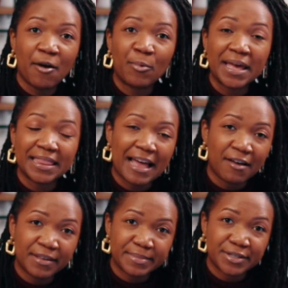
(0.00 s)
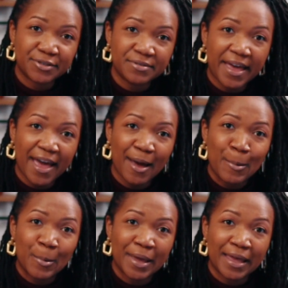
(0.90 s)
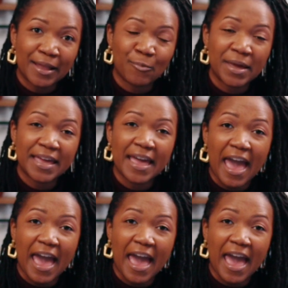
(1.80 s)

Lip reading: And we allow them to do that when we